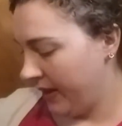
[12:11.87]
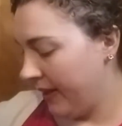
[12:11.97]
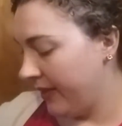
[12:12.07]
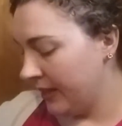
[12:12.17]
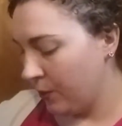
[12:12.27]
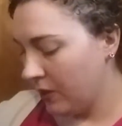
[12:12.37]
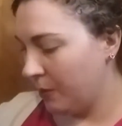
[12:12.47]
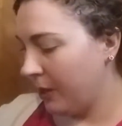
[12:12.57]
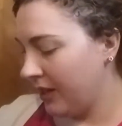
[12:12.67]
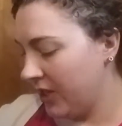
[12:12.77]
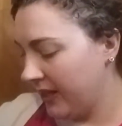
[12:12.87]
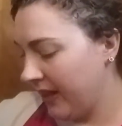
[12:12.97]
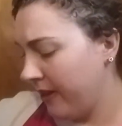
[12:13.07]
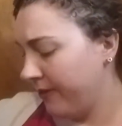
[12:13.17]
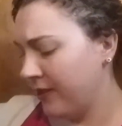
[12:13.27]
And this was the project
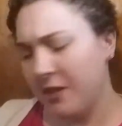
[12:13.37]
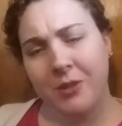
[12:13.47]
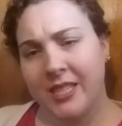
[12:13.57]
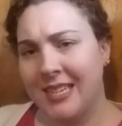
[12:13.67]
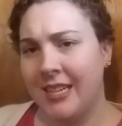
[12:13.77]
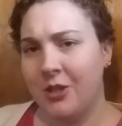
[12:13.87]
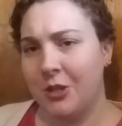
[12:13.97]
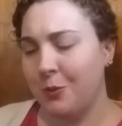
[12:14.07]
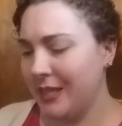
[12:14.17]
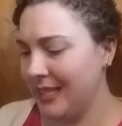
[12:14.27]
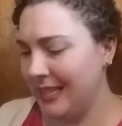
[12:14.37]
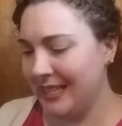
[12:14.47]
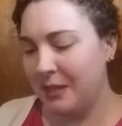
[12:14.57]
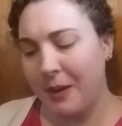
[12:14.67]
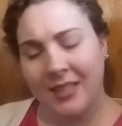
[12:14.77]
that for some reason I just wasn't
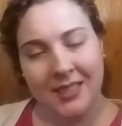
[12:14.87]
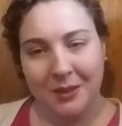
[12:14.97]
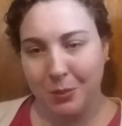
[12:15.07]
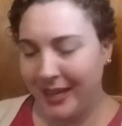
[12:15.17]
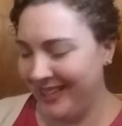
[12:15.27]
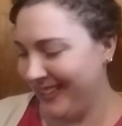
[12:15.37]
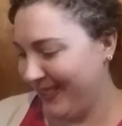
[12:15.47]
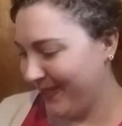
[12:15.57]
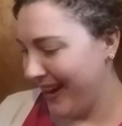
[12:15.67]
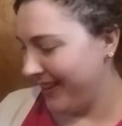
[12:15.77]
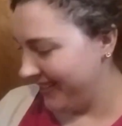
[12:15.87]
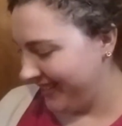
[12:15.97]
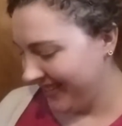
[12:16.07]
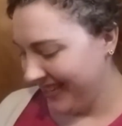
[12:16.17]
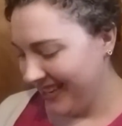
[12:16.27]
expecting blended
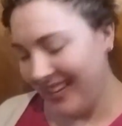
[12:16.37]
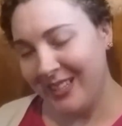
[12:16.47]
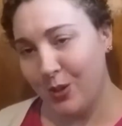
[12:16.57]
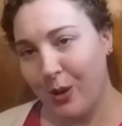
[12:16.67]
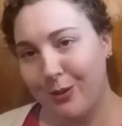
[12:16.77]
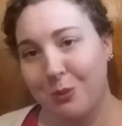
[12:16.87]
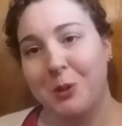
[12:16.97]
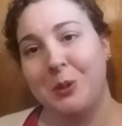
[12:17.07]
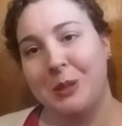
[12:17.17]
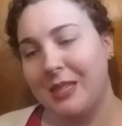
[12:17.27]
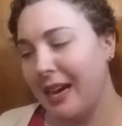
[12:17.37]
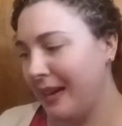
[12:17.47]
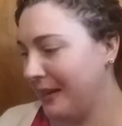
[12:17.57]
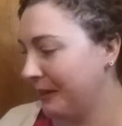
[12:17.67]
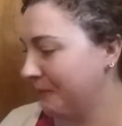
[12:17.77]
threads. And so I was almost
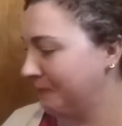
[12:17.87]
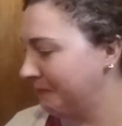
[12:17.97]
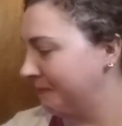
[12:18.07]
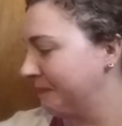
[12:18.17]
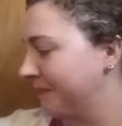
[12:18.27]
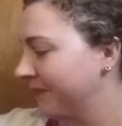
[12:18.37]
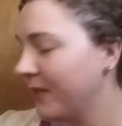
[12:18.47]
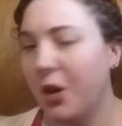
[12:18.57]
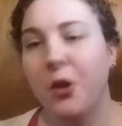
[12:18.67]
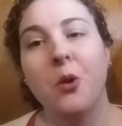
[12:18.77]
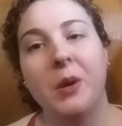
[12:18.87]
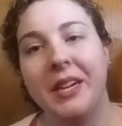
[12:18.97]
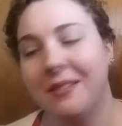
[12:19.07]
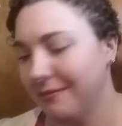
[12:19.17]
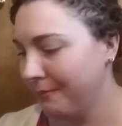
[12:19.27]

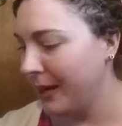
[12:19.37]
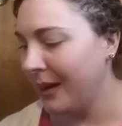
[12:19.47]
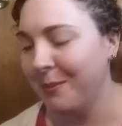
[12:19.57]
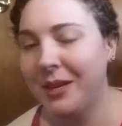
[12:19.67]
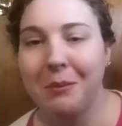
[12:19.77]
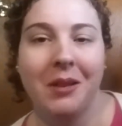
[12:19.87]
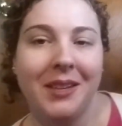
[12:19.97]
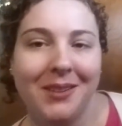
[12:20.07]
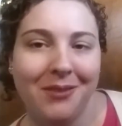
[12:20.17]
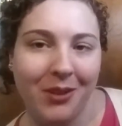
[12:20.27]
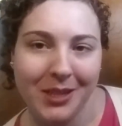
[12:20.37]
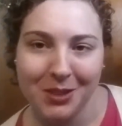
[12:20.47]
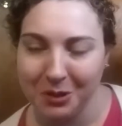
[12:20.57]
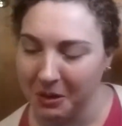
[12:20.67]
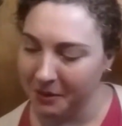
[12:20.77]
annoyed by how many blended threads
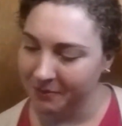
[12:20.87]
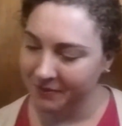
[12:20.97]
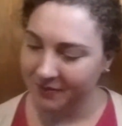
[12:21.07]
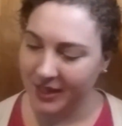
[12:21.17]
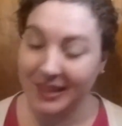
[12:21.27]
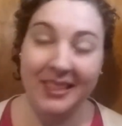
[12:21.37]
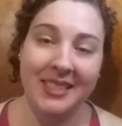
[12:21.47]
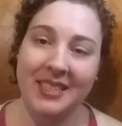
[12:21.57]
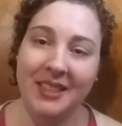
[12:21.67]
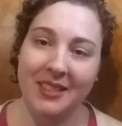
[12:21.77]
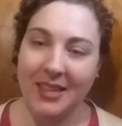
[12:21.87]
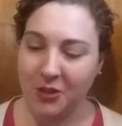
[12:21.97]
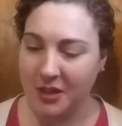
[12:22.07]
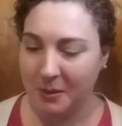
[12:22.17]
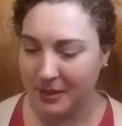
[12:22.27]
there are, at least in the
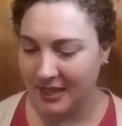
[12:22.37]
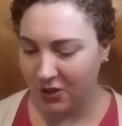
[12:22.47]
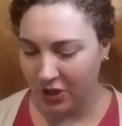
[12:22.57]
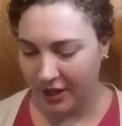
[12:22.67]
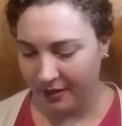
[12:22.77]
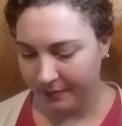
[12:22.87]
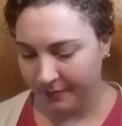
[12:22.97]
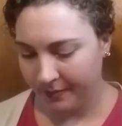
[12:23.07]
section I'm stitching.